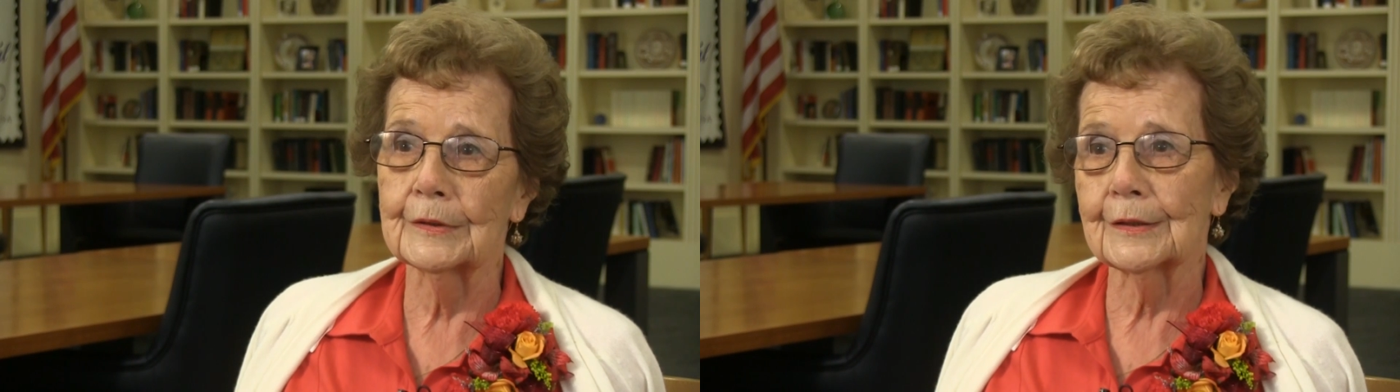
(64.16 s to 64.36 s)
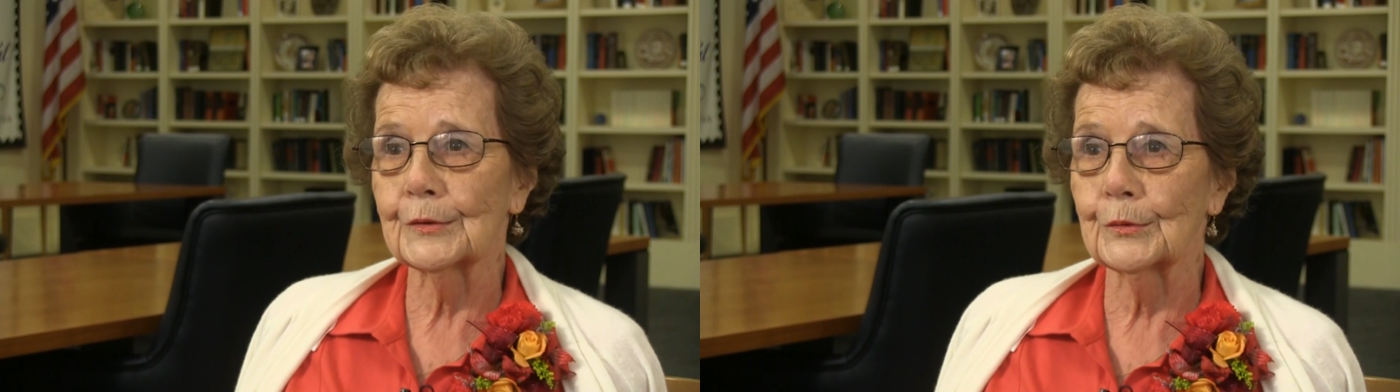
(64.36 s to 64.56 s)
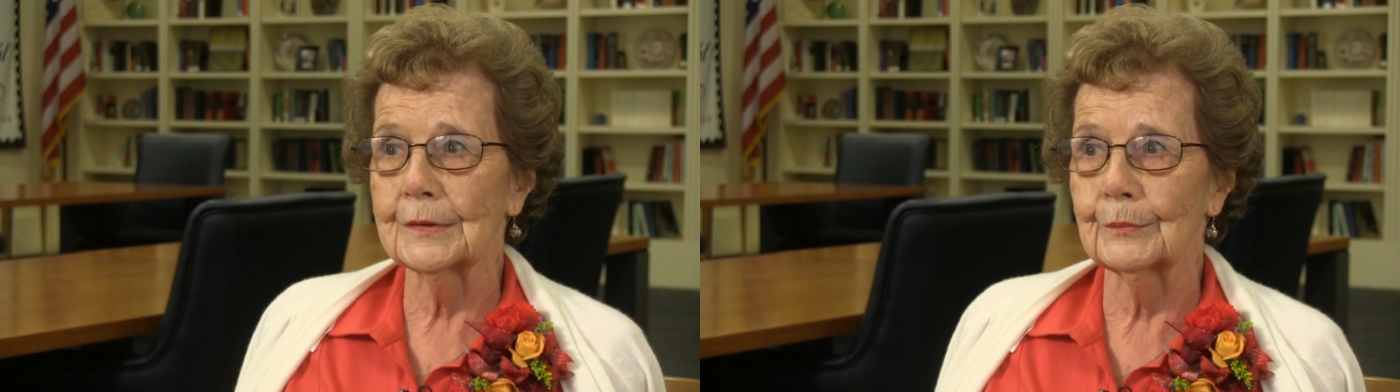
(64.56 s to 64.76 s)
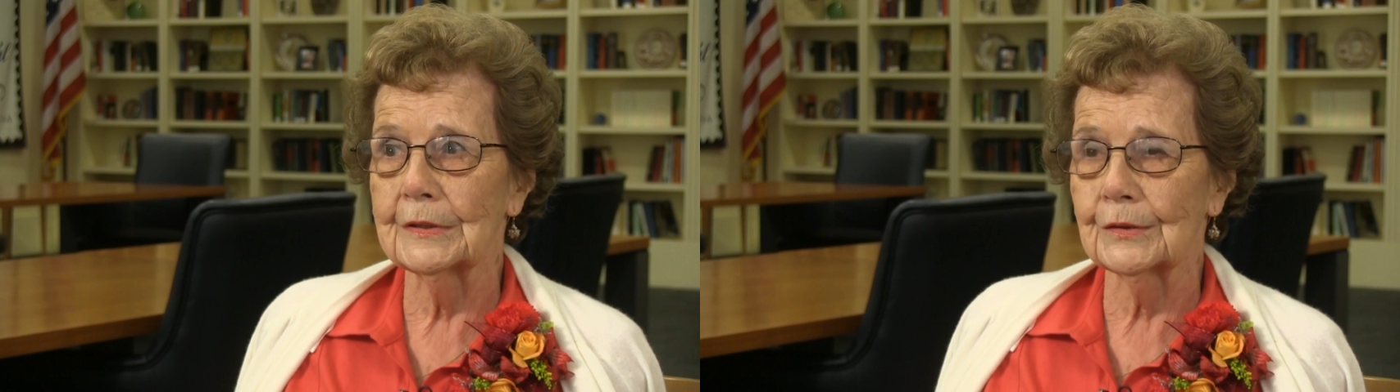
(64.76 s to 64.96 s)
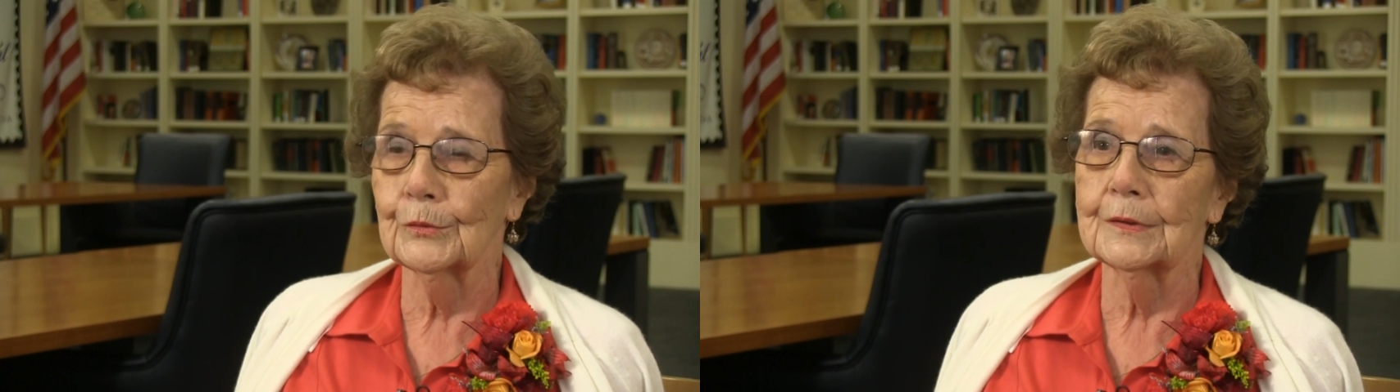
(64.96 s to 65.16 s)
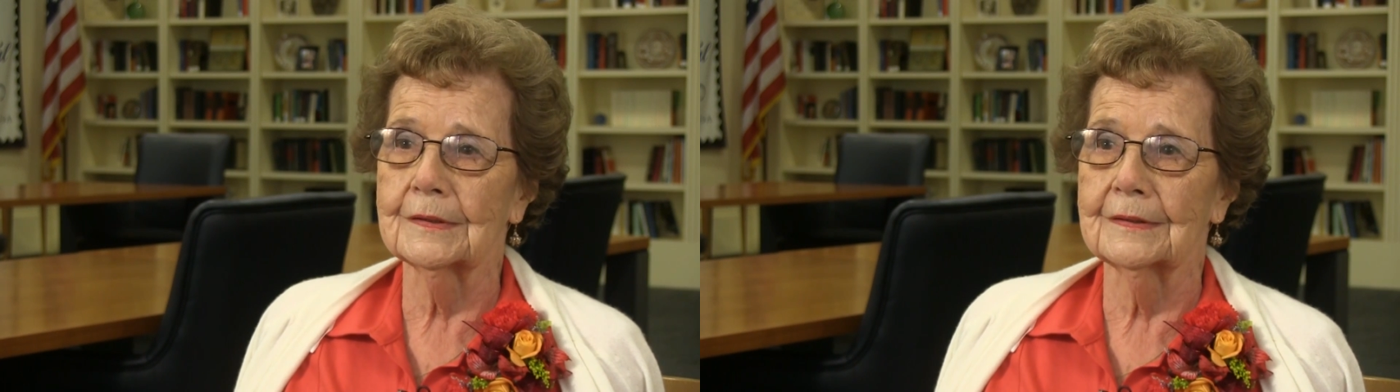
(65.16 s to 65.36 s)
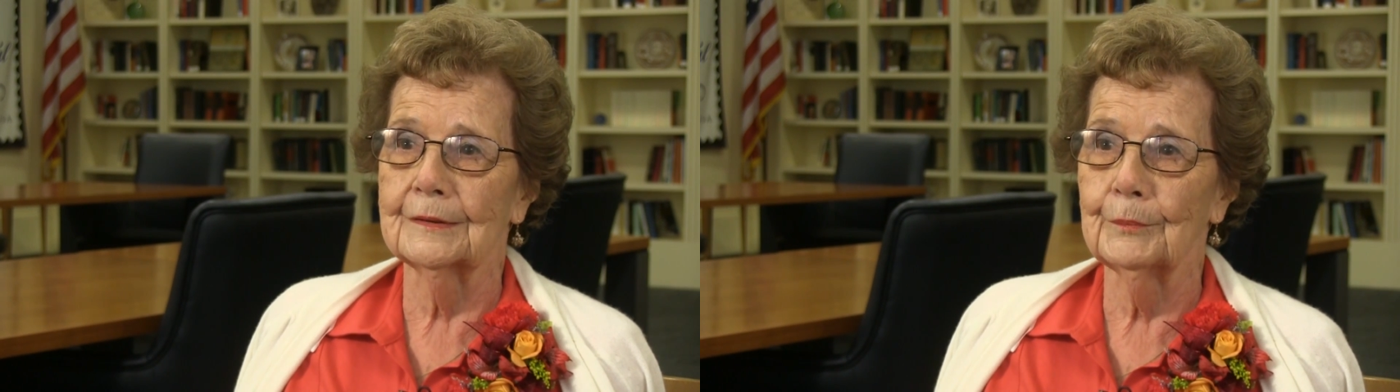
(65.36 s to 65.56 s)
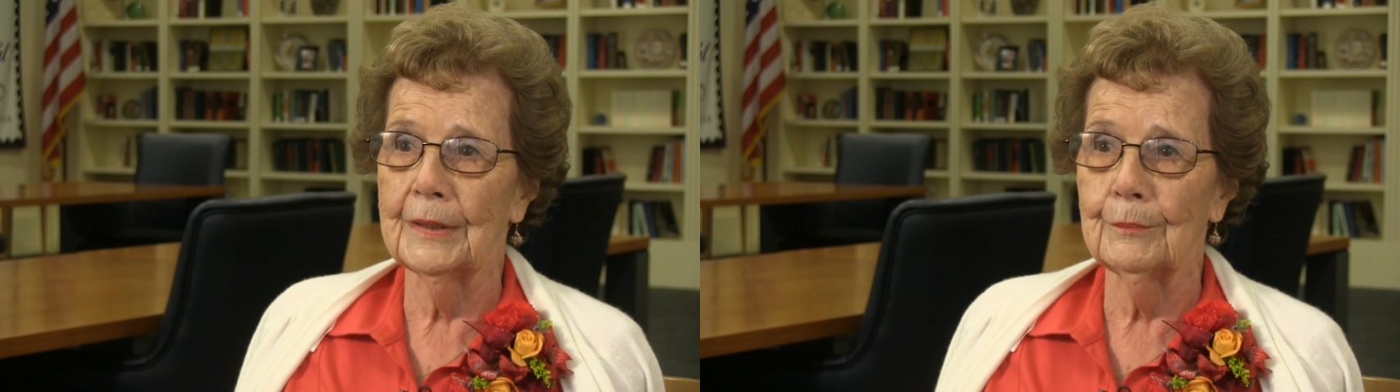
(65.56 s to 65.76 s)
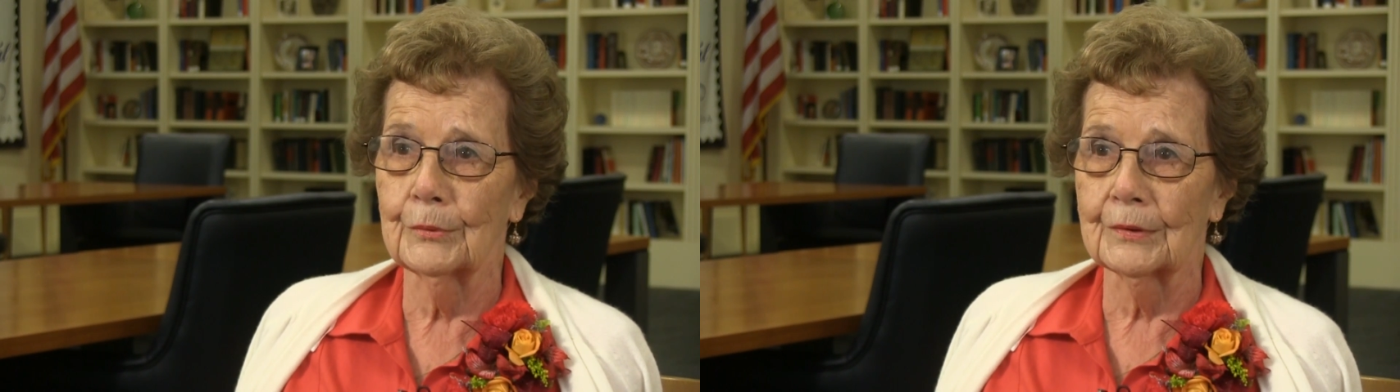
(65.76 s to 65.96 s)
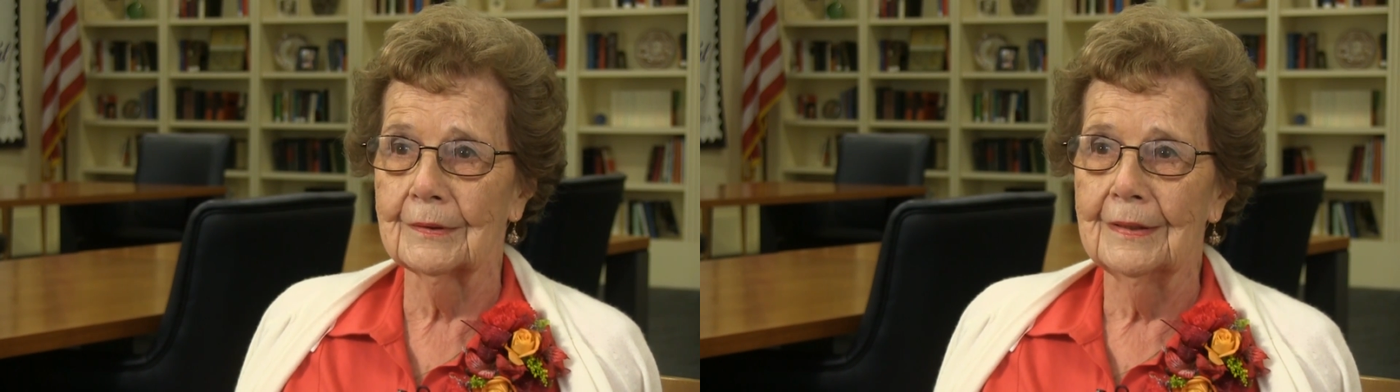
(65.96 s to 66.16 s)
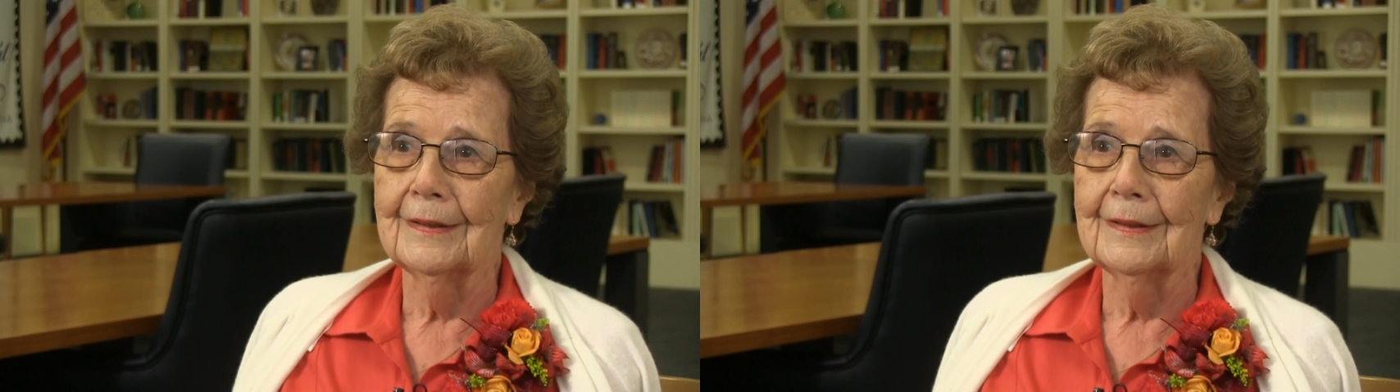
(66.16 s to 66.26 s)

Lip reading: when we saw this in the paper,